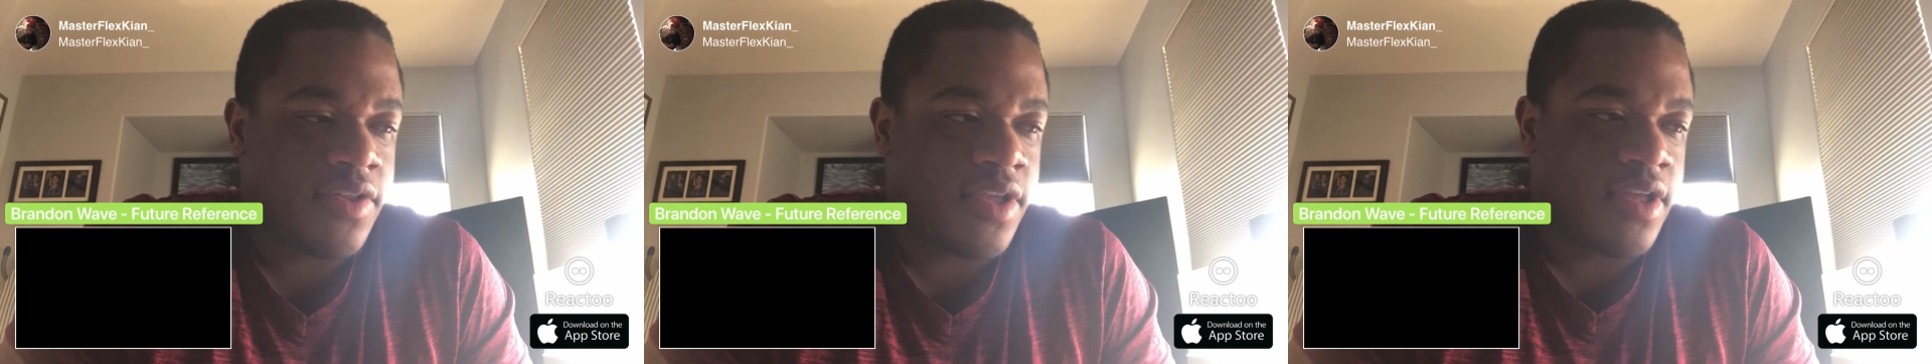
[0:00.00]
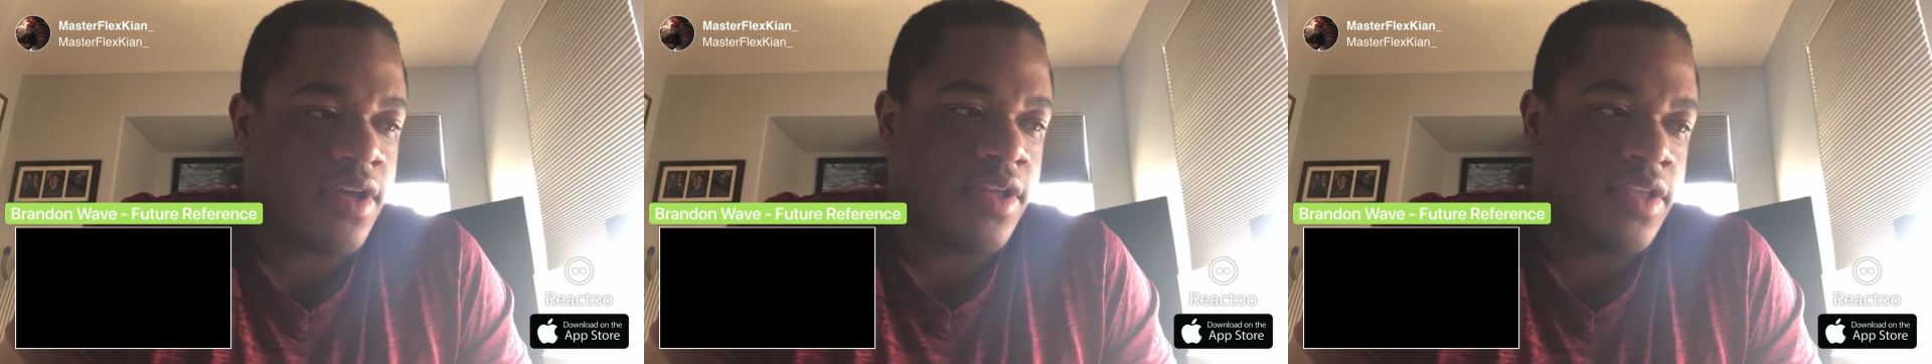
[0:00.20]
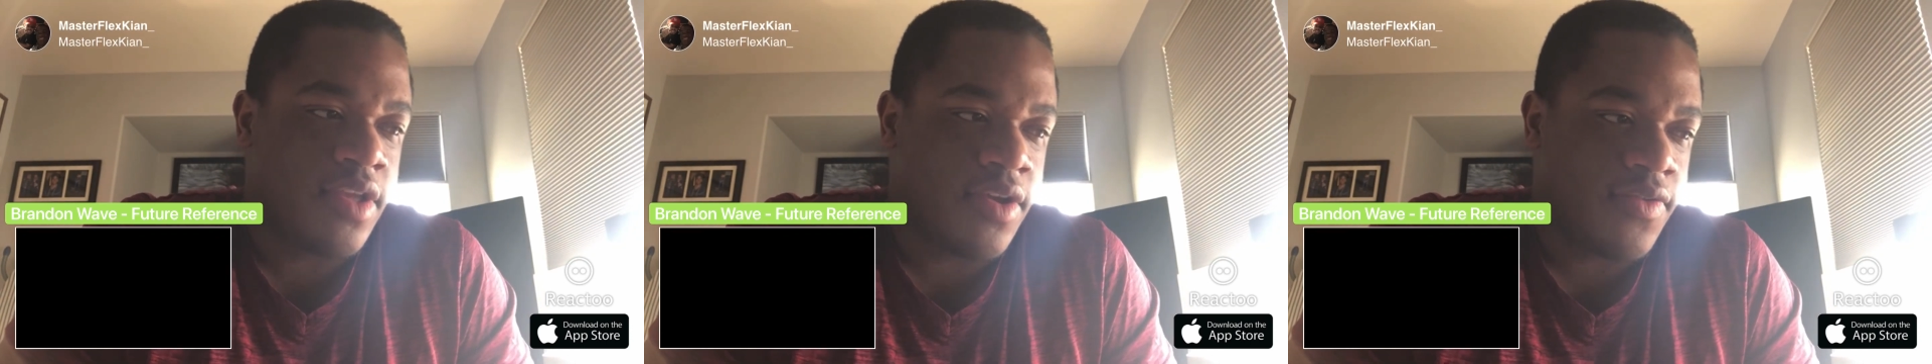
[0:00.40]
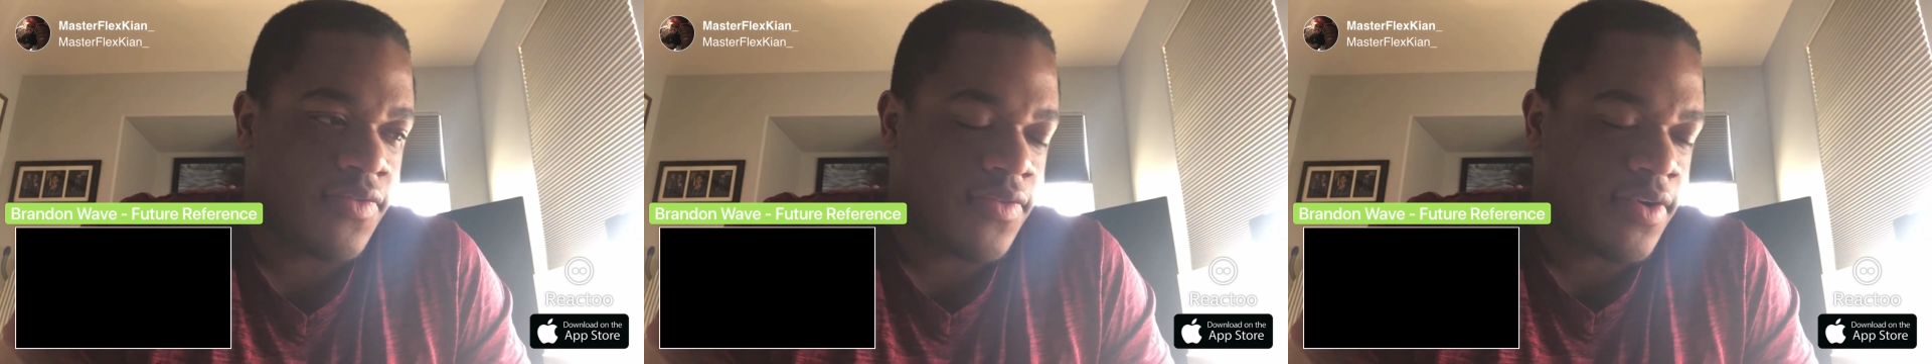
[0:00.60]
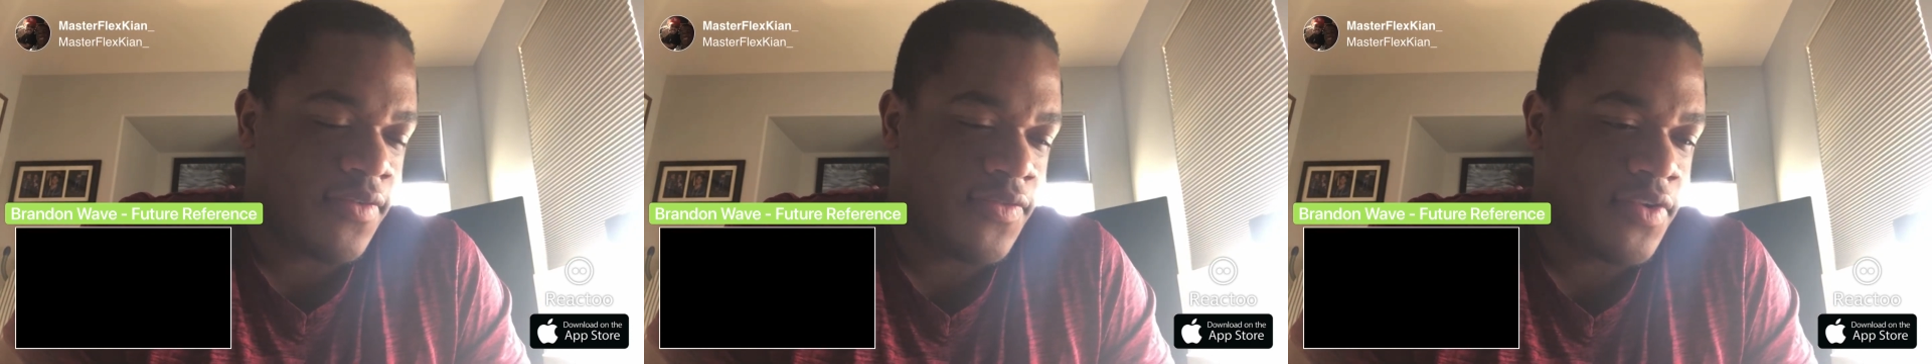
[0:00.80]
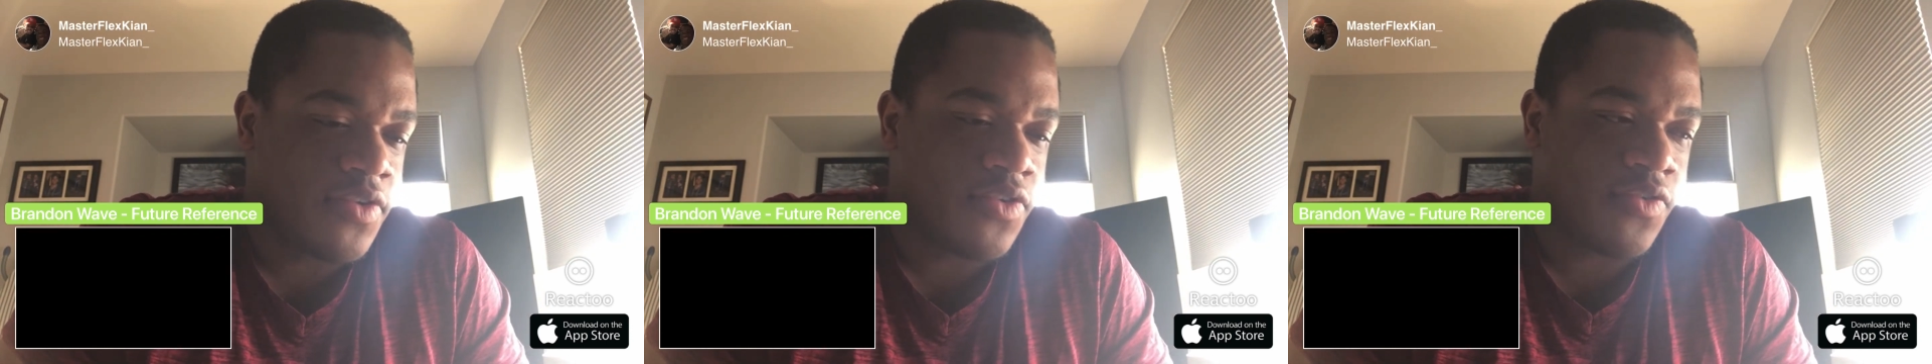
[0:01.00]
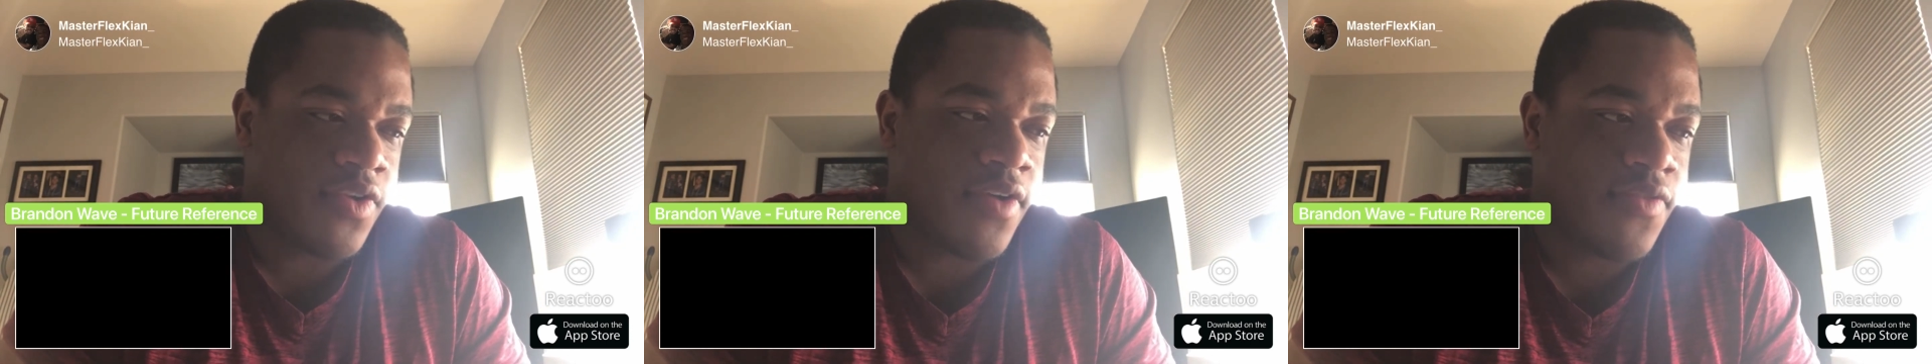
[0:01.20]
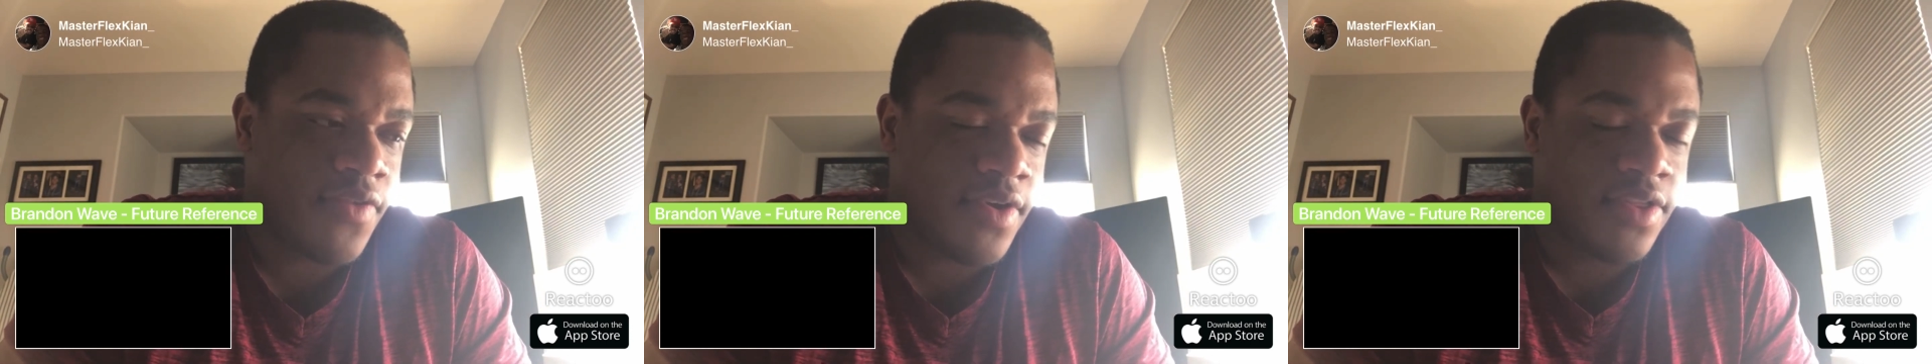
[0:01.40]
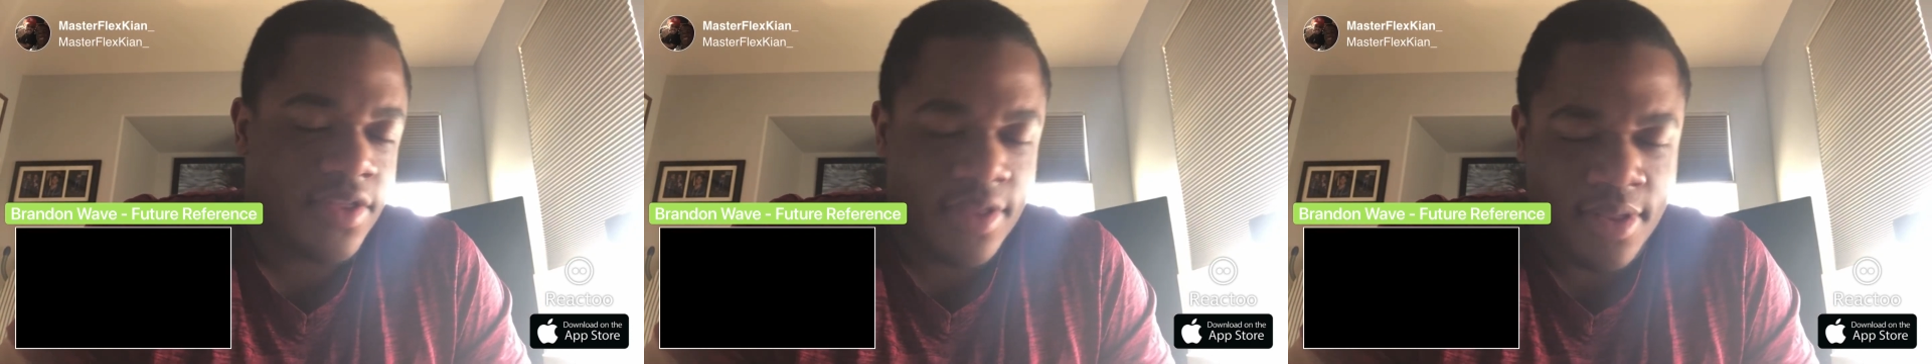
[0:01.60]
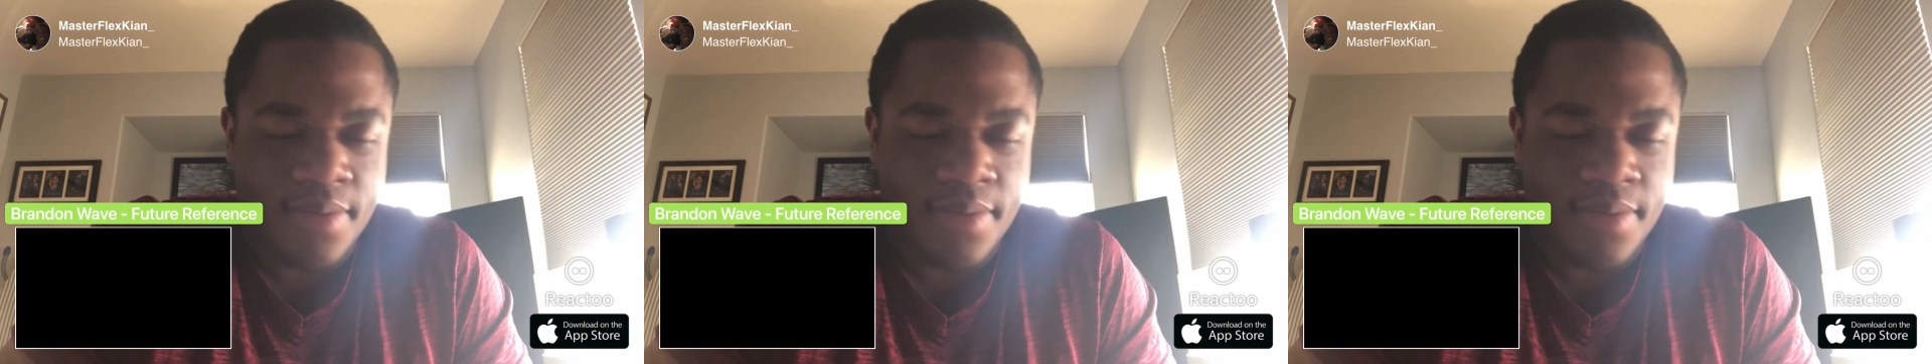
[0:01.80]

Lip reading: it on Future Reference.